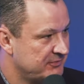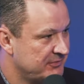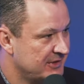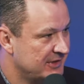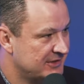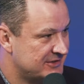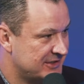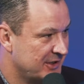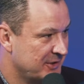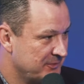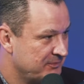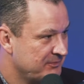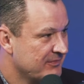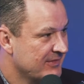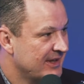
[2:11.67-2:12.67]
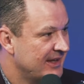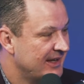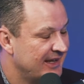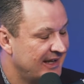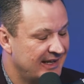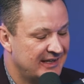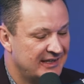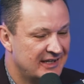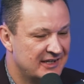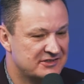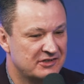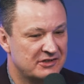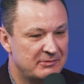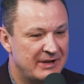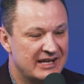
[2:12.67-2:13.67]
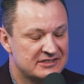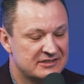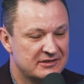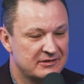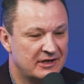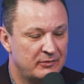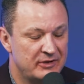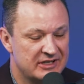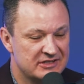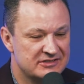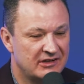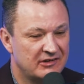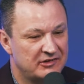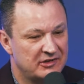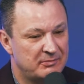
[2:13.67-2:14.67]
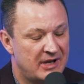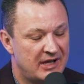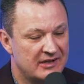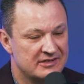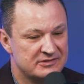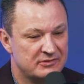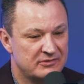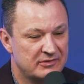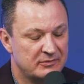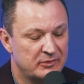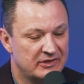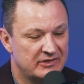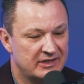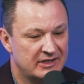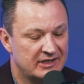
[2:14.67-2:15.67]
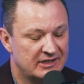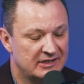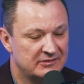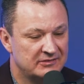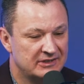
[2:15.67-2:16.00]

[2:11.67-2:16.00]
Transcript: Mm-hmm. So the max we could sell on a policy with the